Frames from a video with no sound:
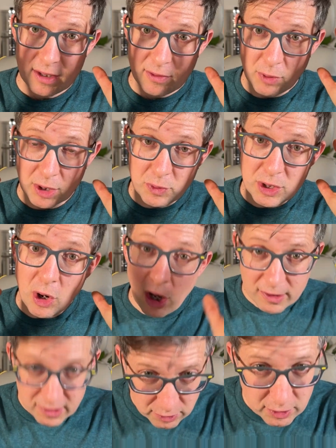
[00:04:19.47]
what we
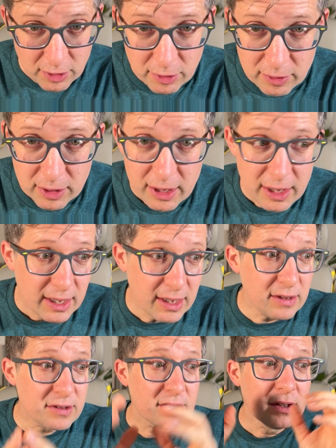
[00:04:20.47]
also know
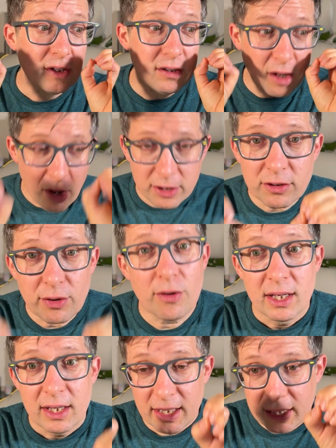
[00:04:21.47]
is
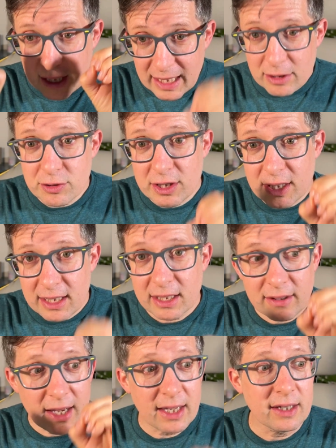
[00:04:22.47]
long-term, a ketogenic
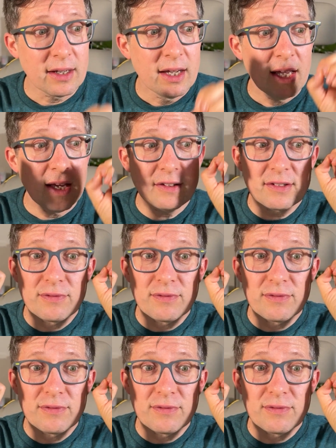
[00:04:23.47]
diet has